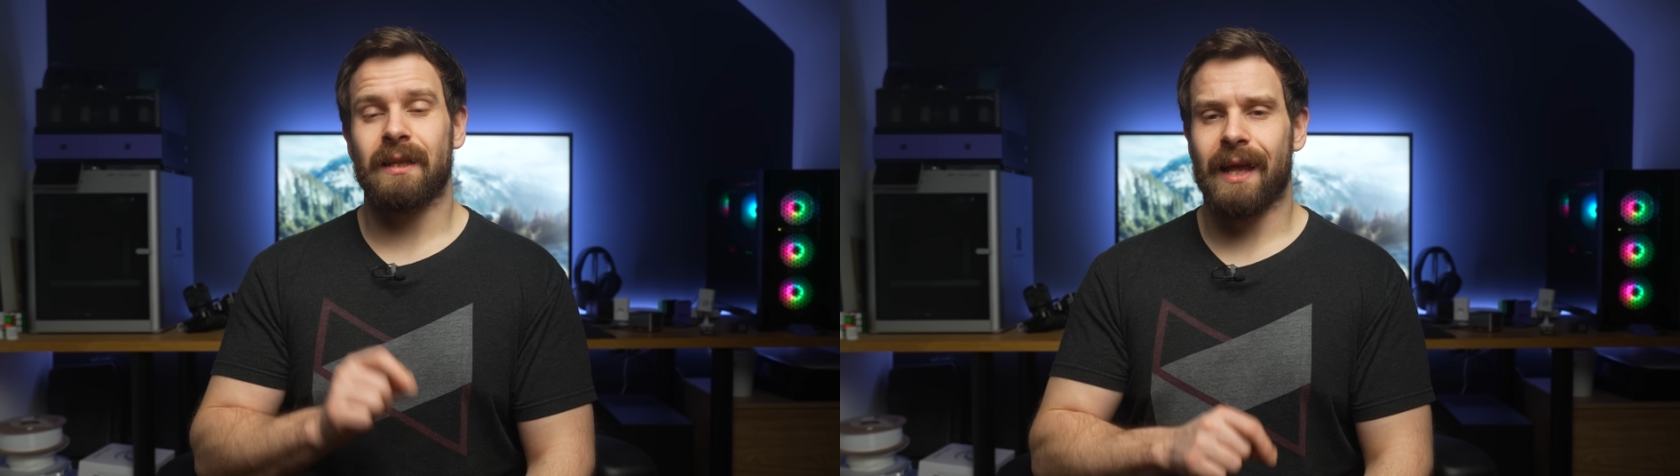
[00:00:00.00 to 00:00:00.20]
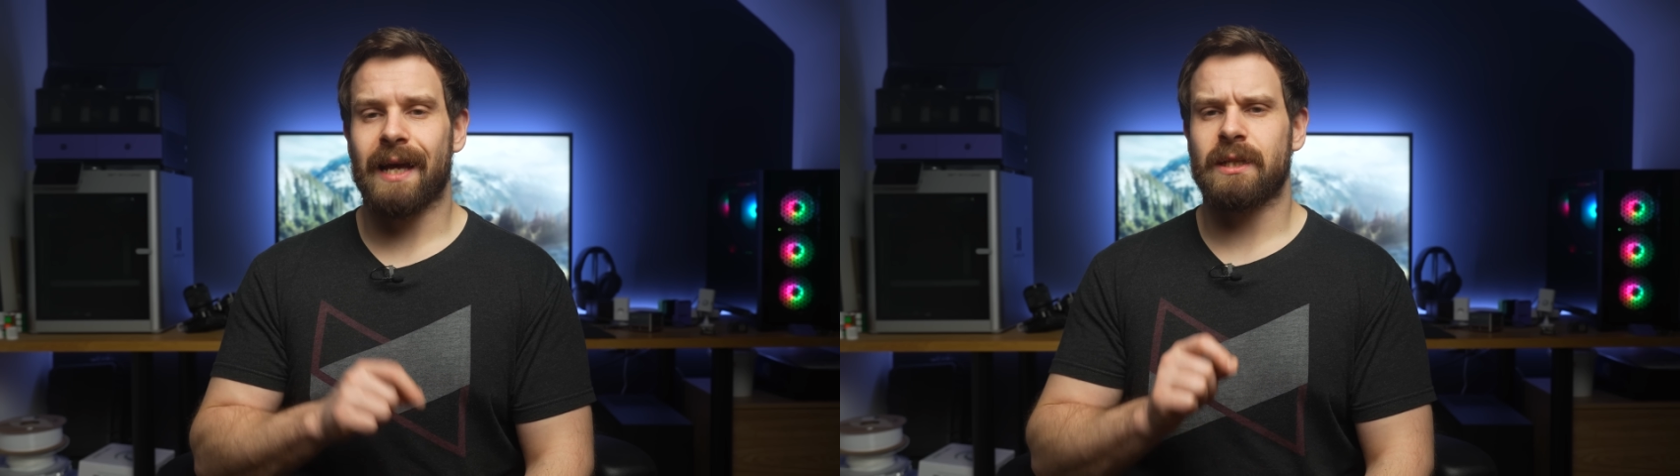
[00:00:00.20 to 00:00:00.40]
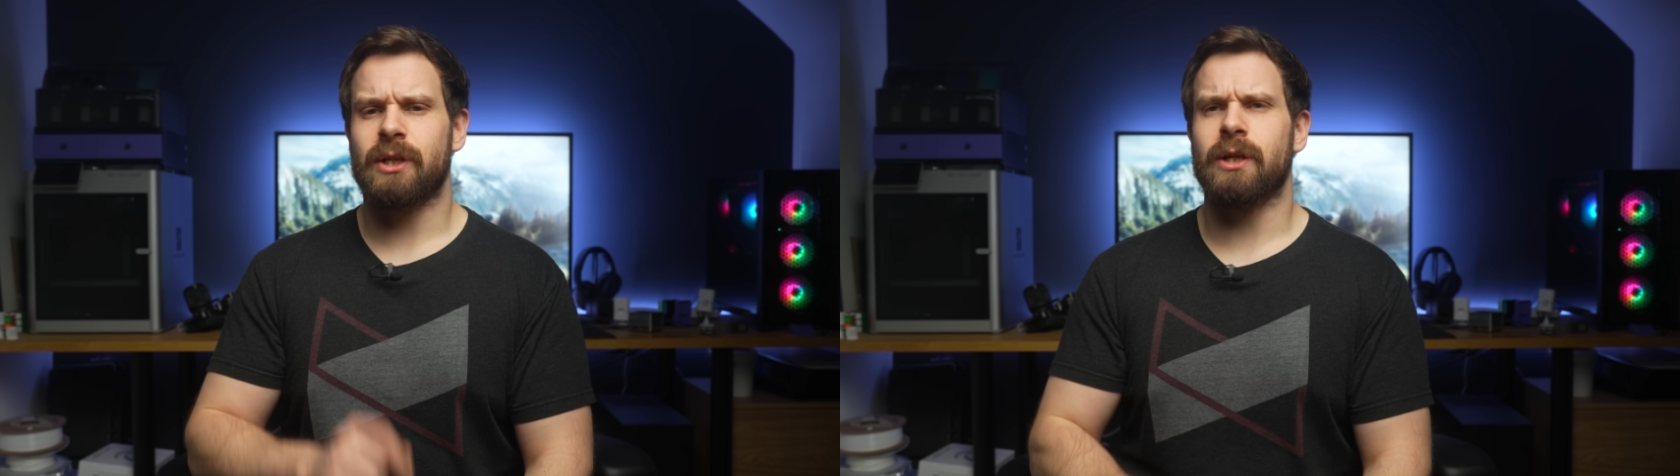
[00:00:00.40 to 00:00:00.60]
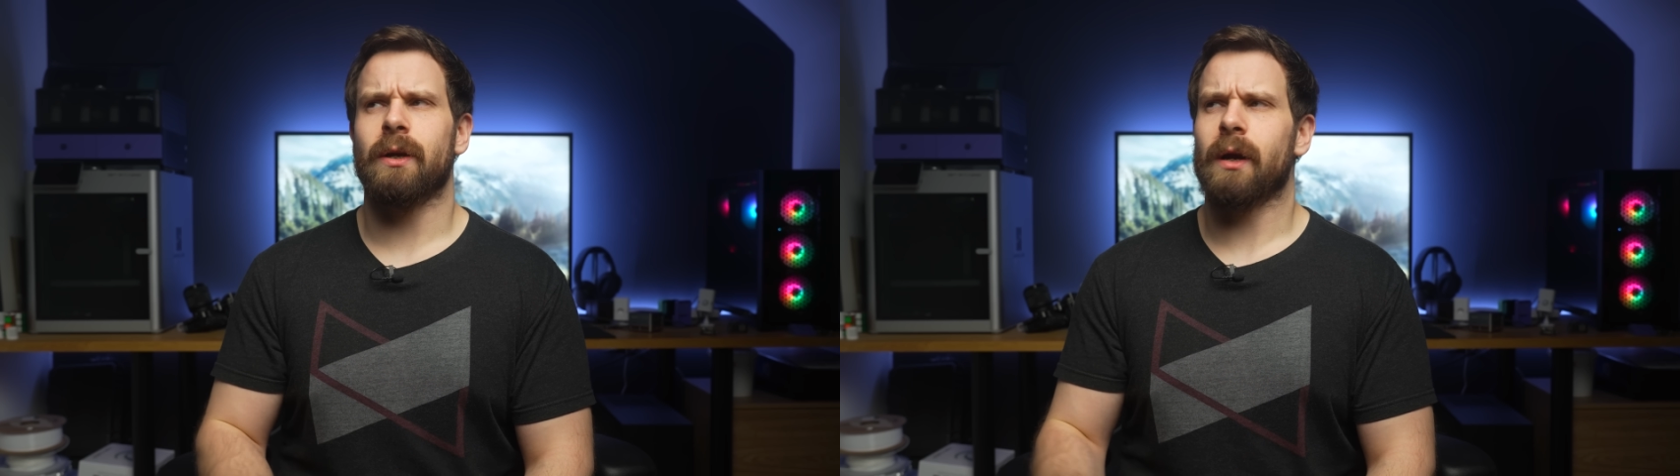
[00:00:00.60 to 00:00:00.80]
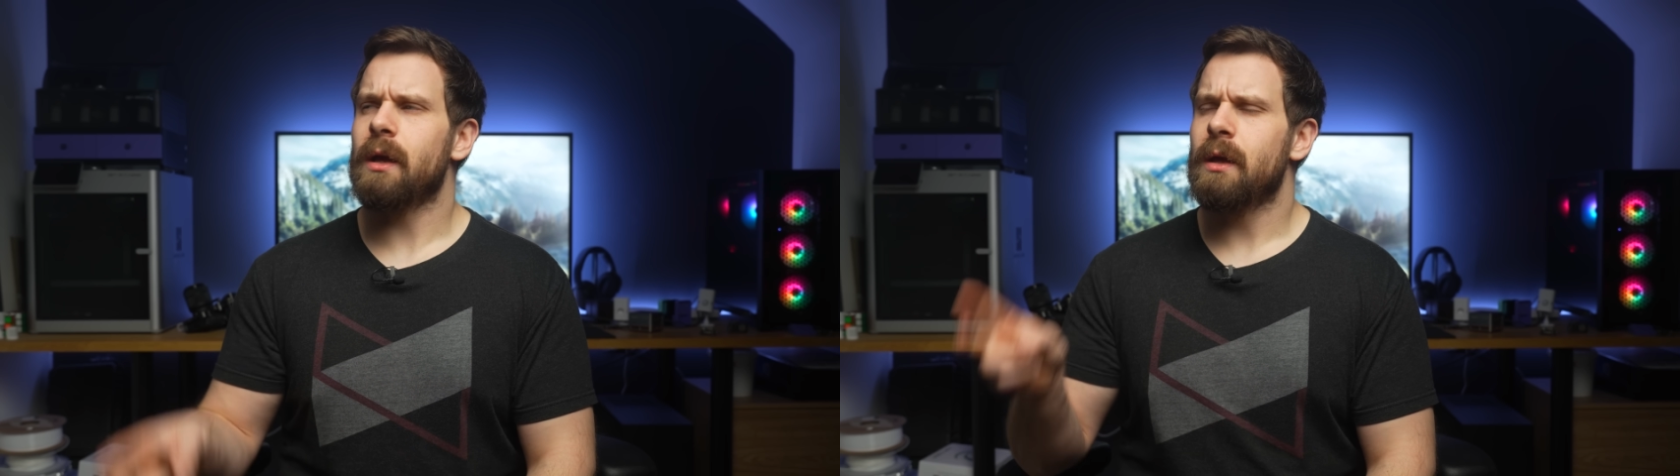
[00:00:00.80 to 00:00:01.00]
last
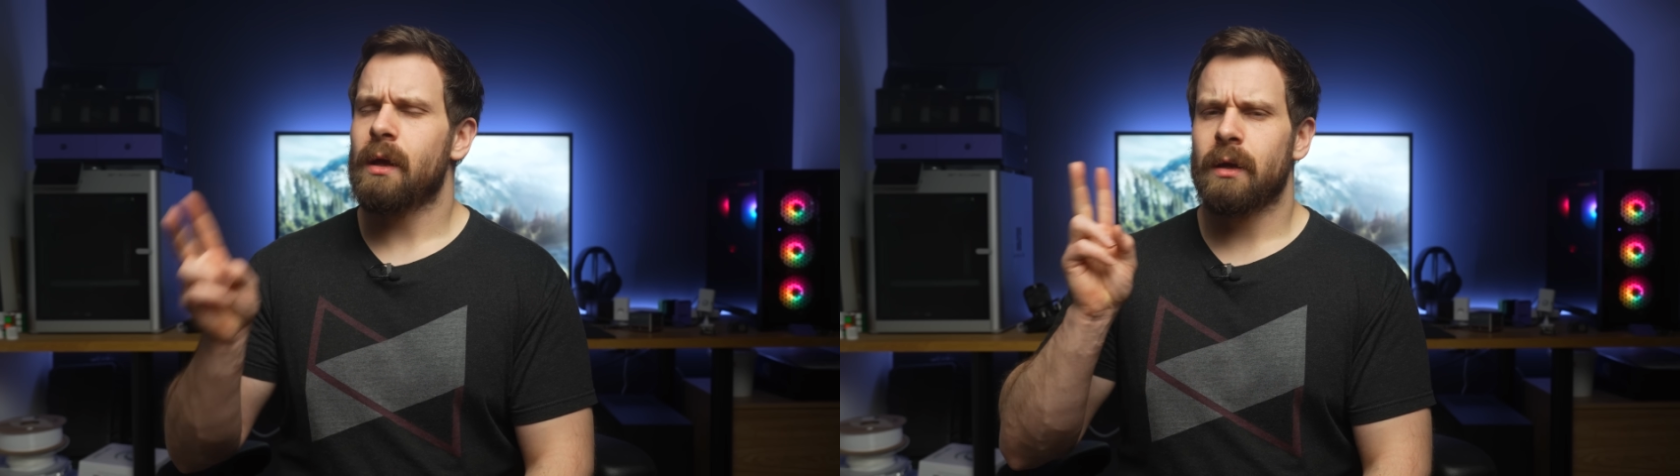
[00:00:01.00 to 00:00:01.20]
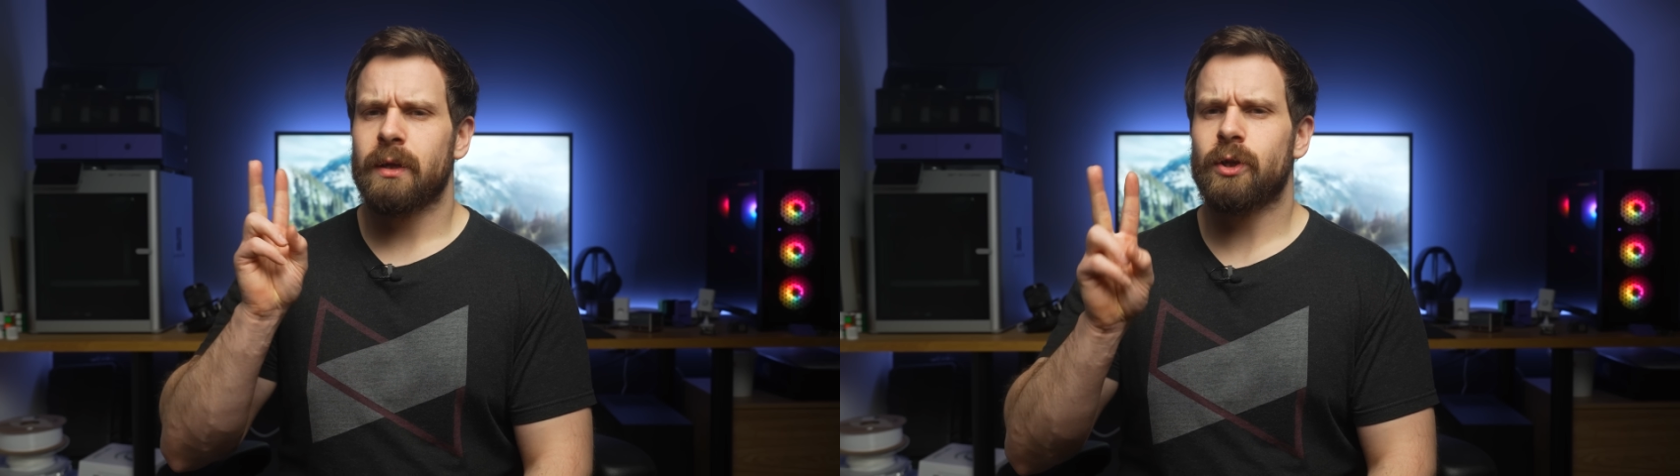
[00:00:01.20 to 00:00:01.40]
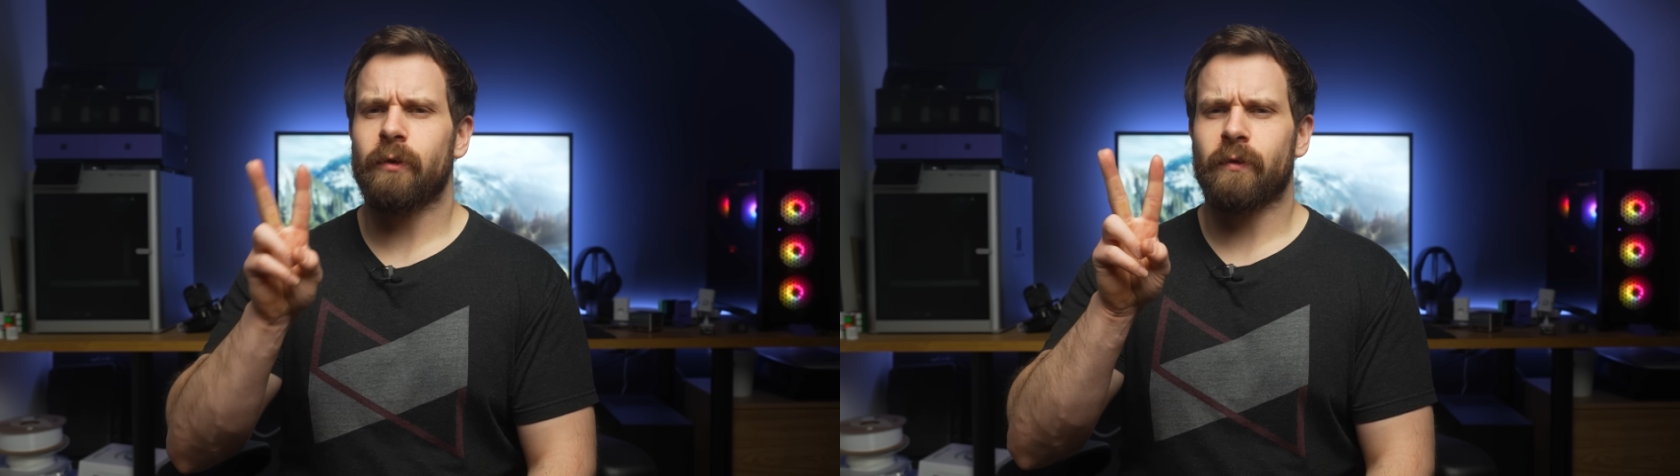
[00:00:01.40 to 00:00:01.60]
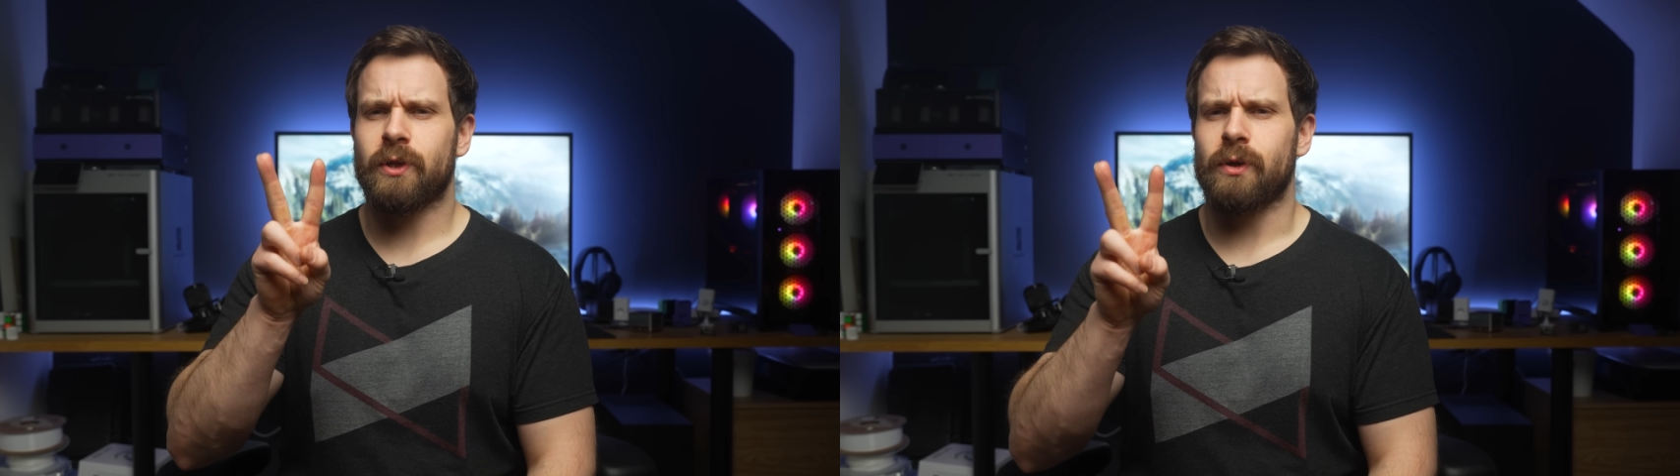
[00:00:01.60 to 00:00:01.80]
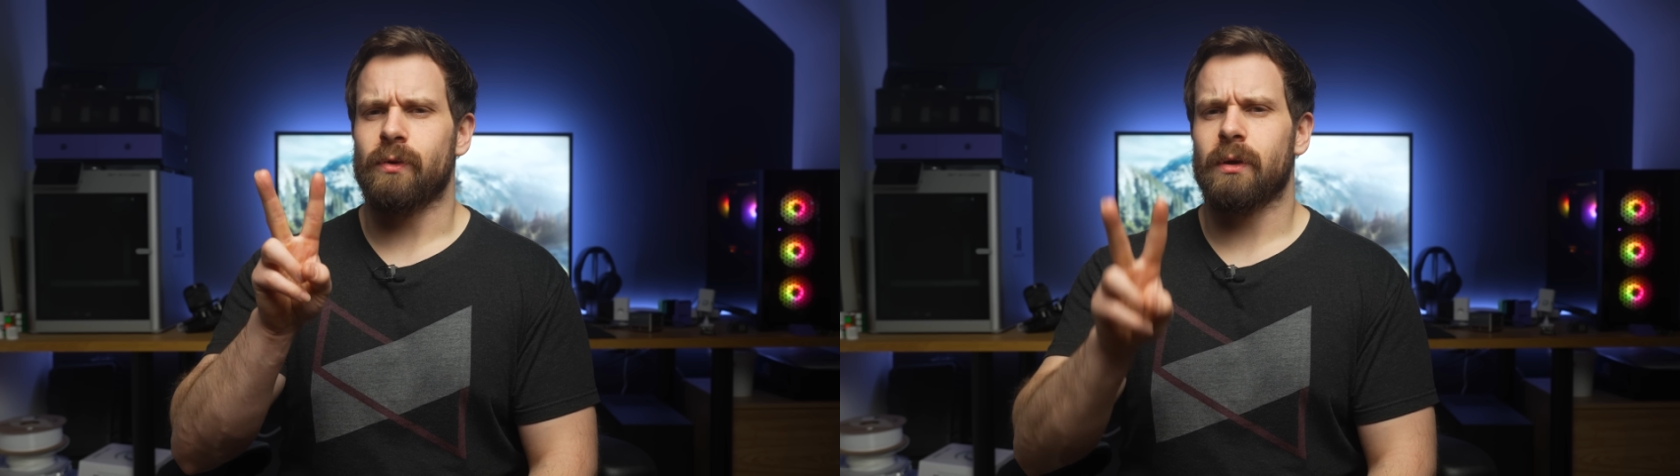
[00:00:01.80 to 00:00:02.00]
year. Two for
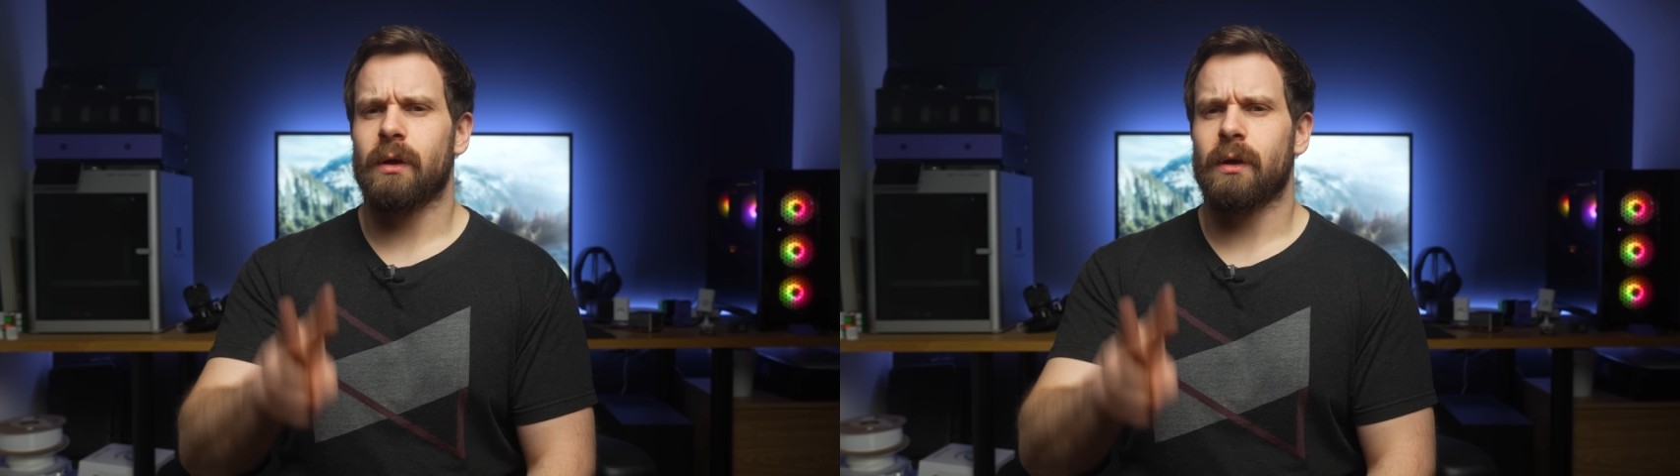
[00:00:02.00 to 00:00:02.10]
two.